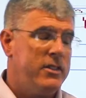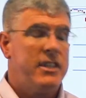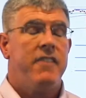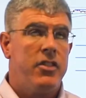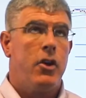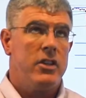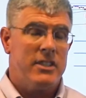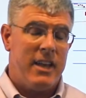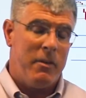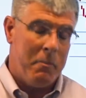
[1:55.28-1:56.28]

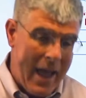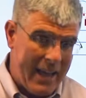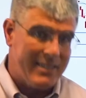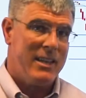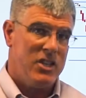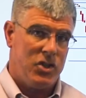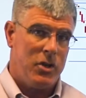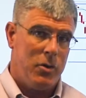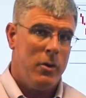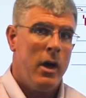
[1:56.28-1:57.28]
737 MAX
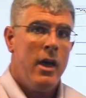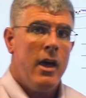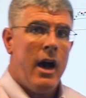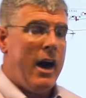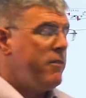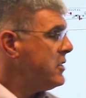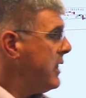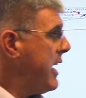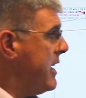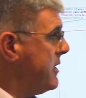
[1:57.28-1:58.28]
issue,
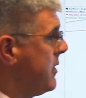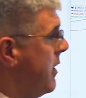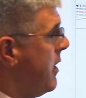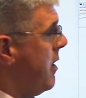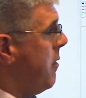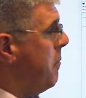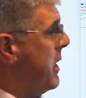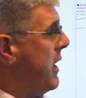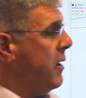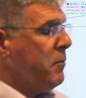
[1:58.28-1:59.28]
obviously has
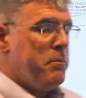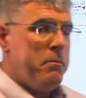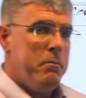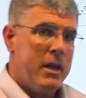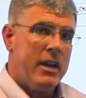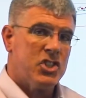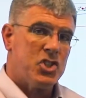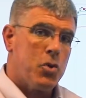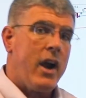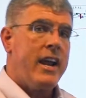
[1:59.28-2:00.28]
been a
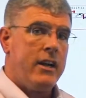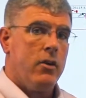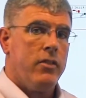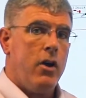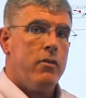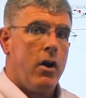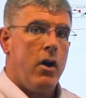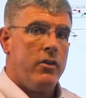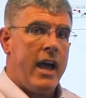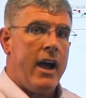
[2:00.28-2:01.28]
strain on the
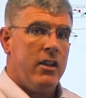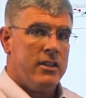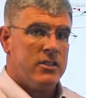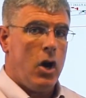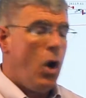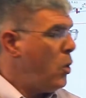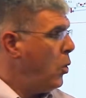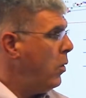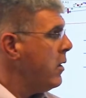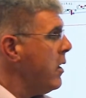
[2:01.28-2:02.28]
overall Dow as a whole.